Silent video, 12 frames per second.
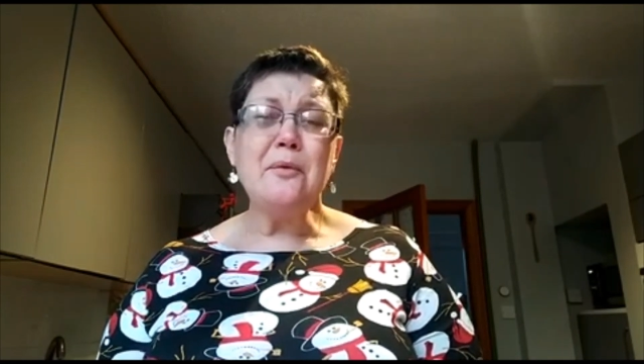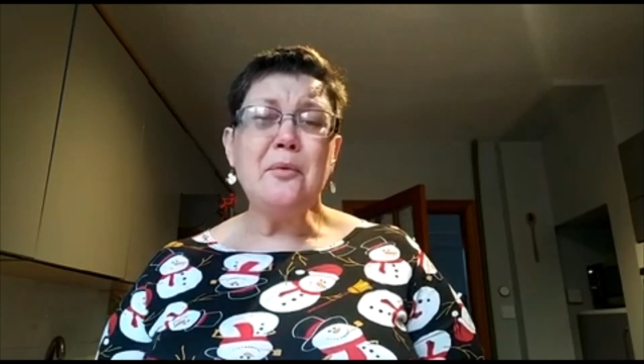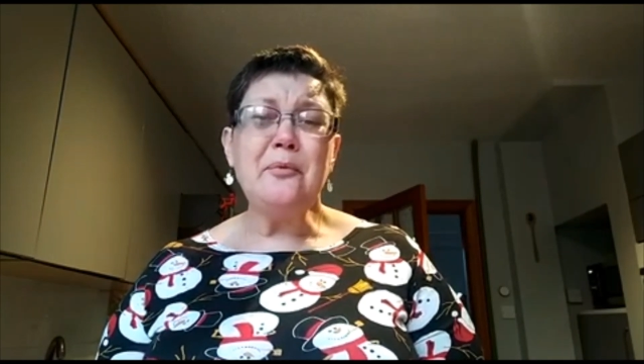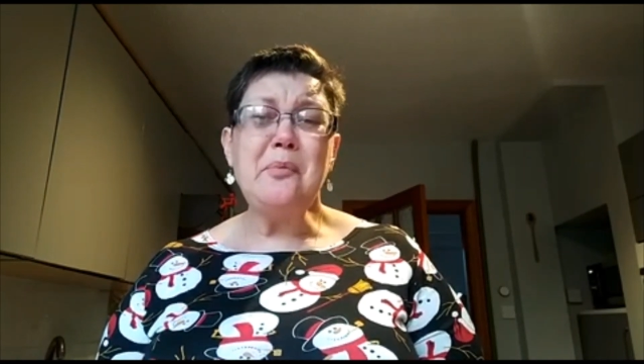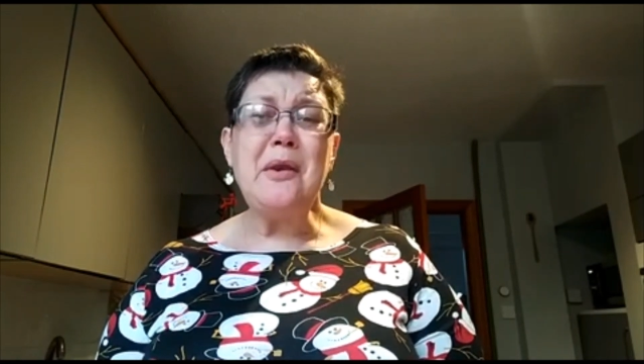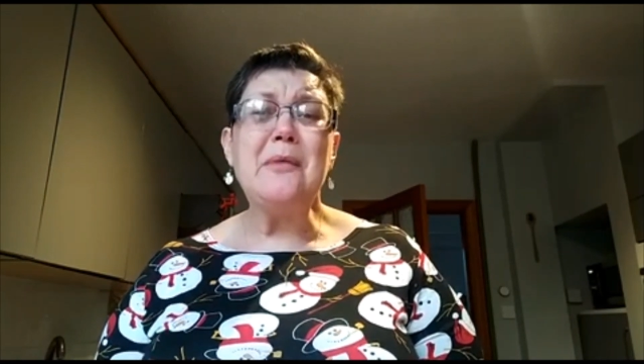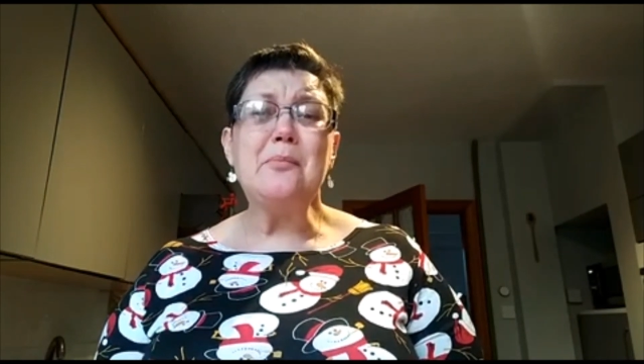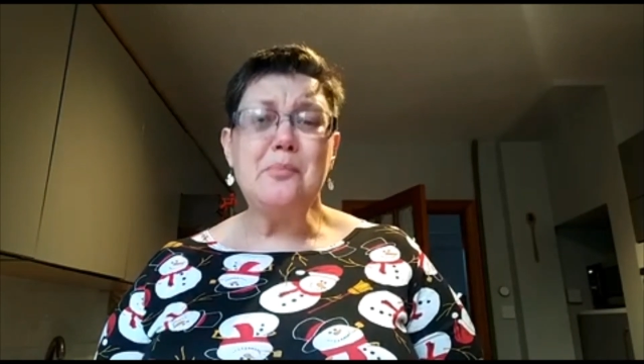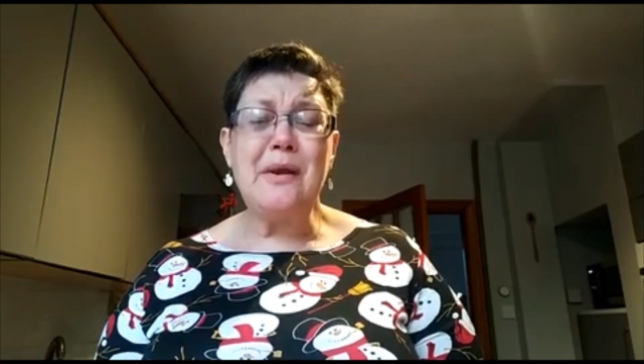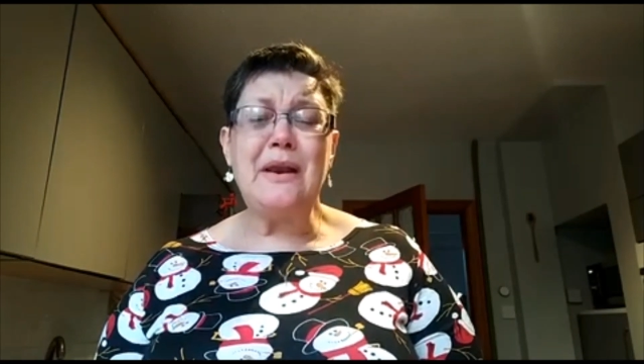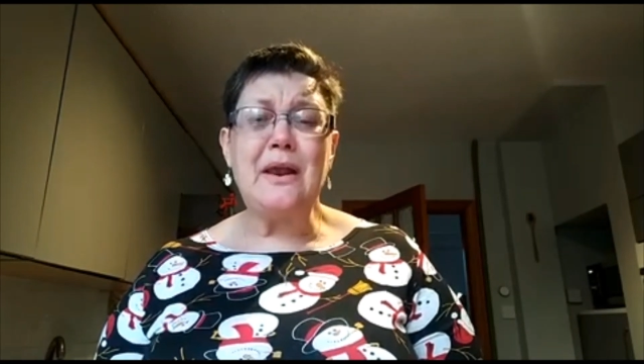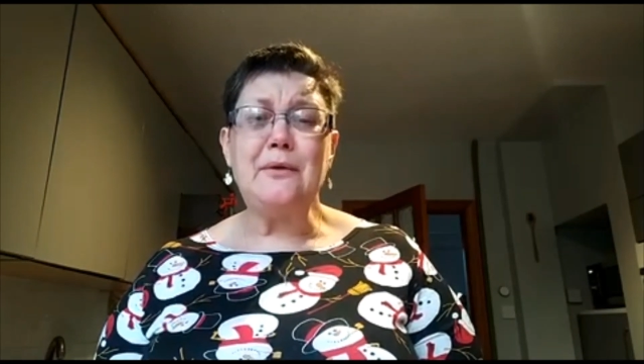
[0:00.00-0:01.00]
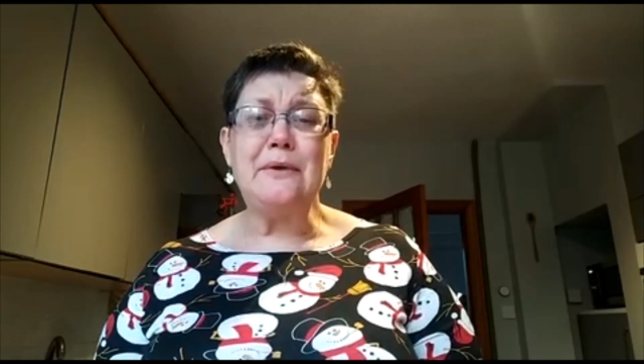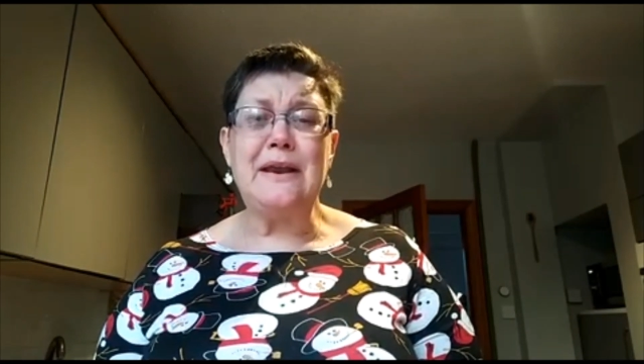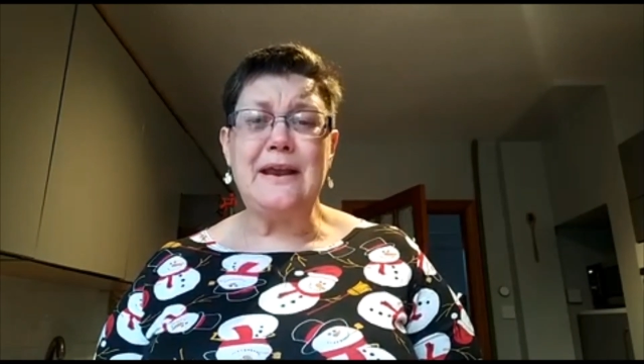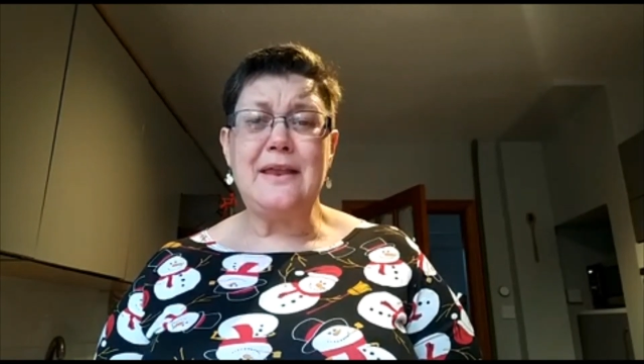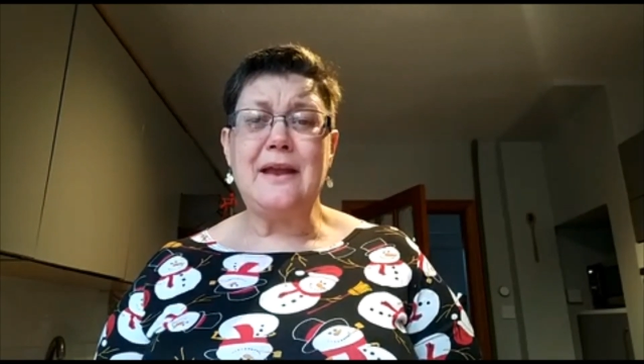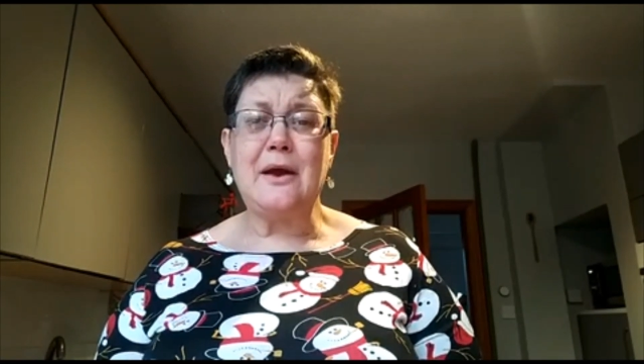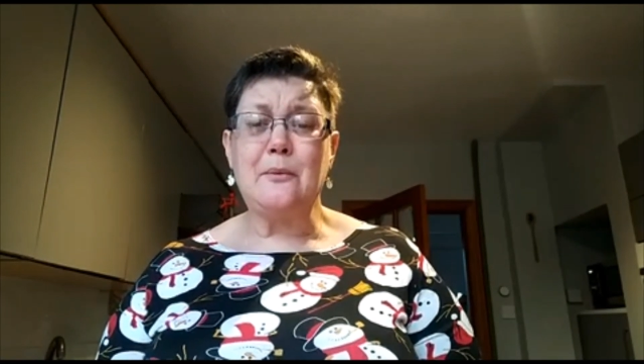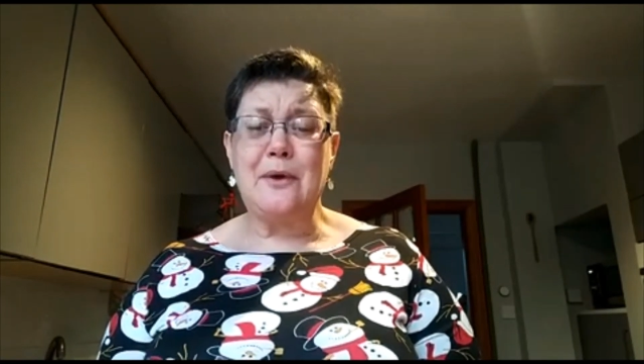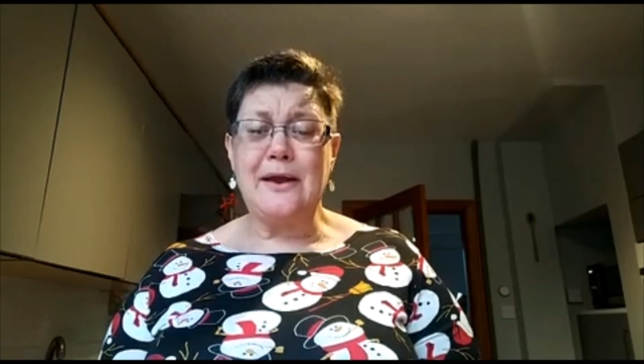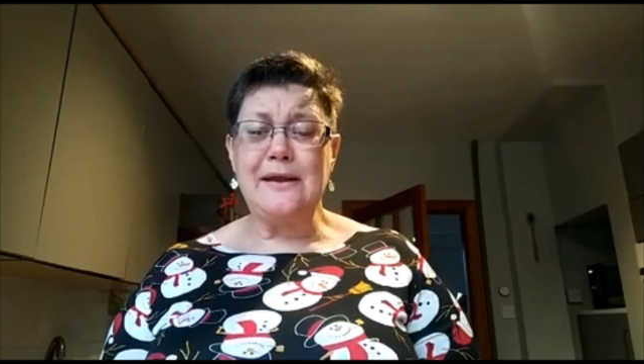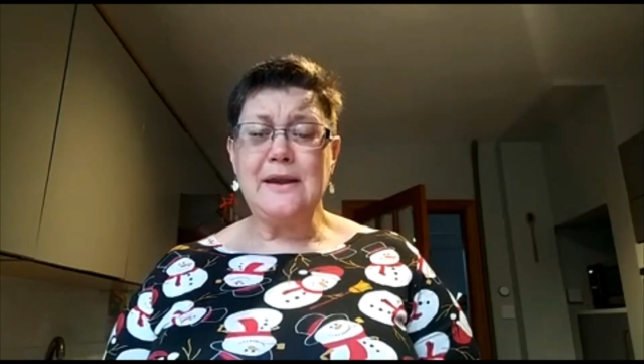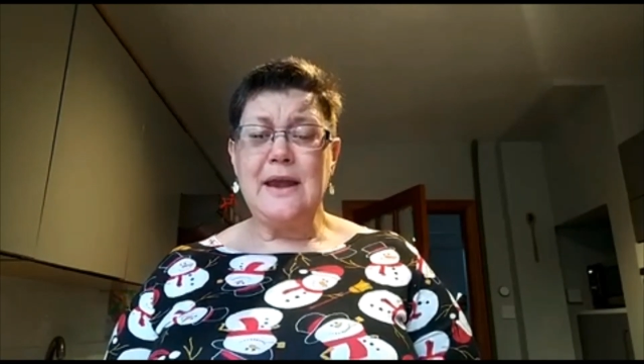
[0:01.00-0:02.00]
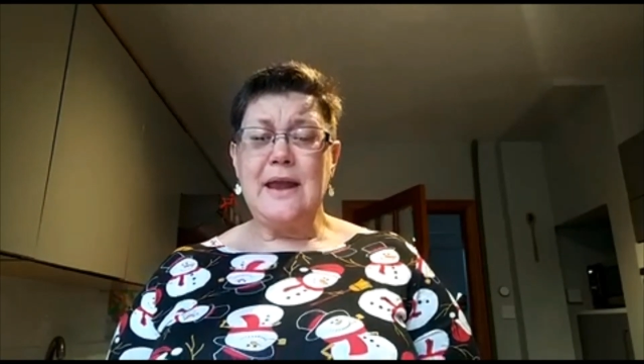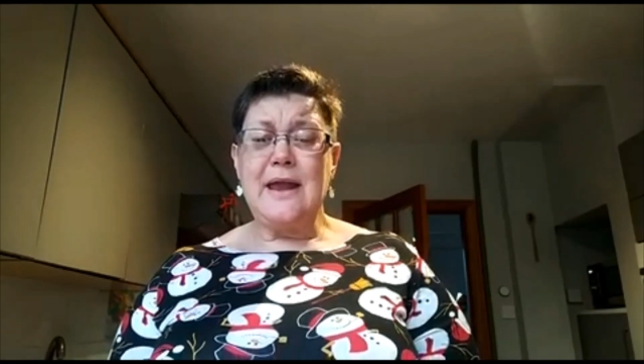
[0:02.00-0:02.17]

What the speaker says: it's been a bit lonely in that way.